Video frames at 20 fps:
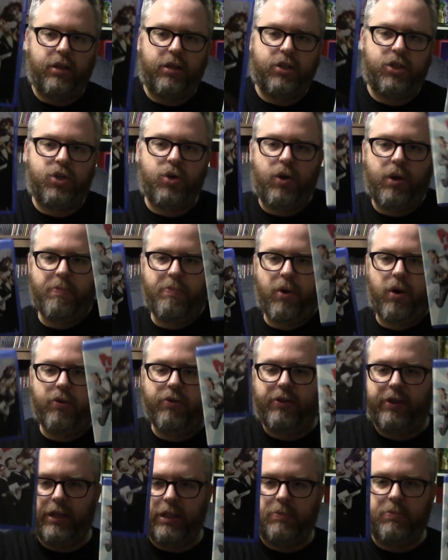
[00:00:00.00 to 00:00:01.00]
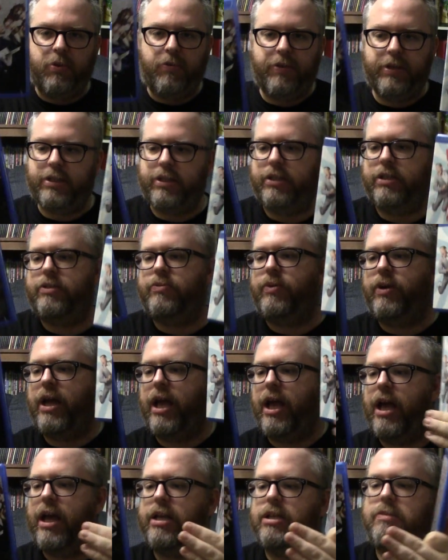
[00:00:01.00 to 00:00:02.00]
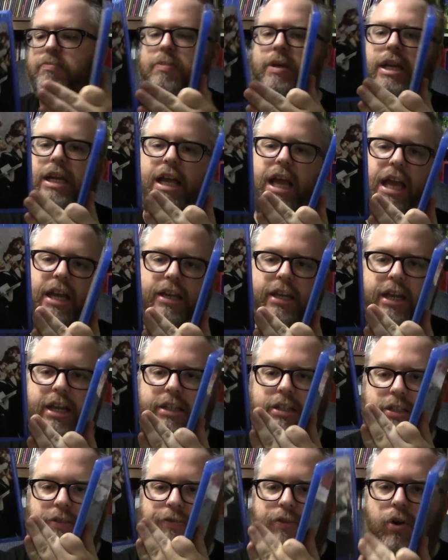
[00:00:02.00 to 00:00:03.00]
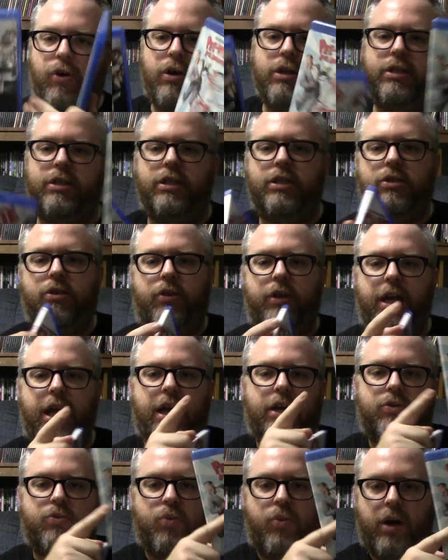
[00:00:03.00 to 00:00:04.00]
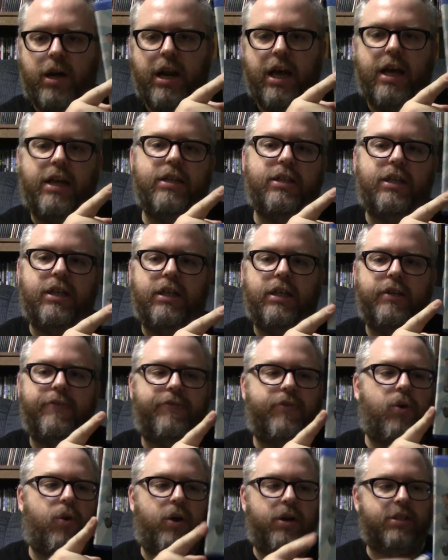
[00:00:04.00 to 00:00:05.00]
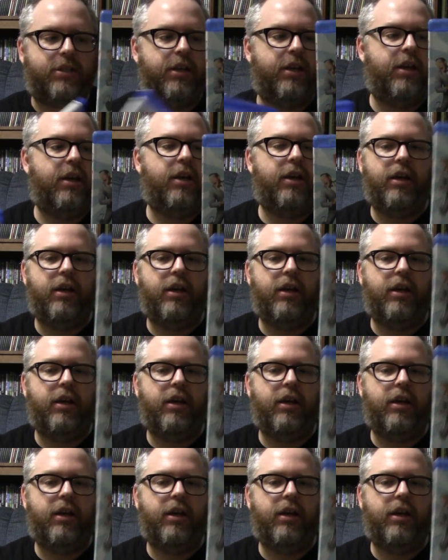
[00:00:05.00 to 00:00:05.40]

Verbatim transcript: Enjoy both these movies, and this one has many endings, of course, and this only has one ending, of course,